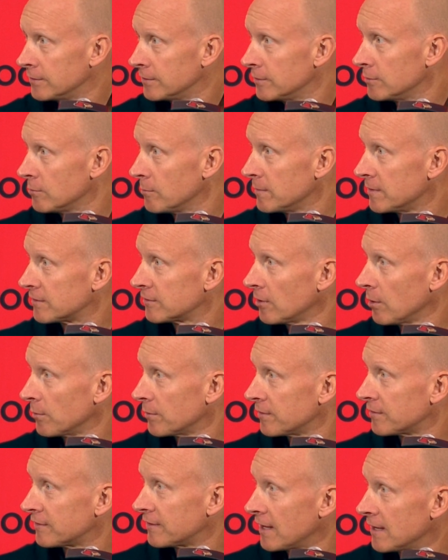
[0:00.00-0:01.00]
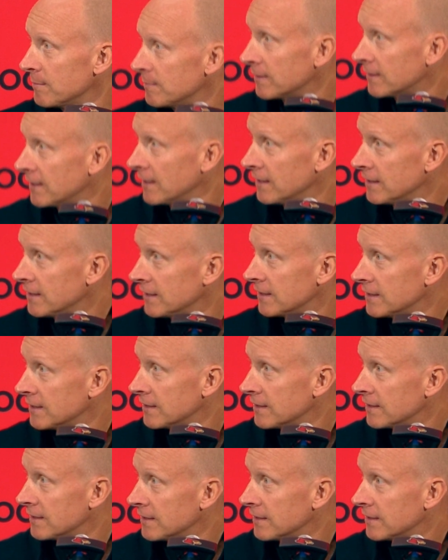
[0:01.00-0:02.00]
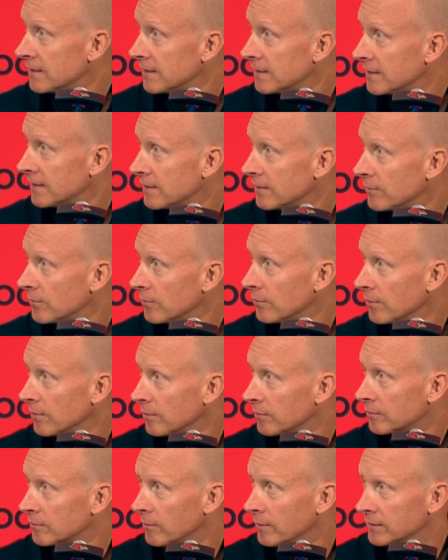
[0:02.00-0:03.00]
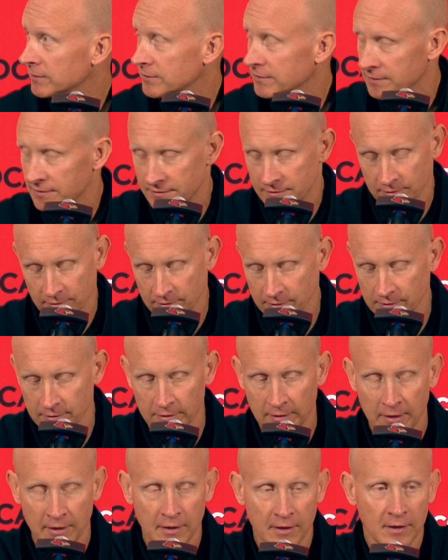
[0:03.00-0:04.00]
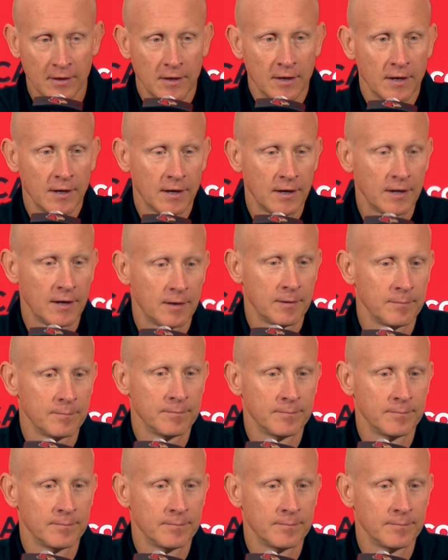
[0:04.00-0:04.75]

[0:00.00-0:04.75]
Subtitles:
Let me start with a statement, Kenny, or questions, or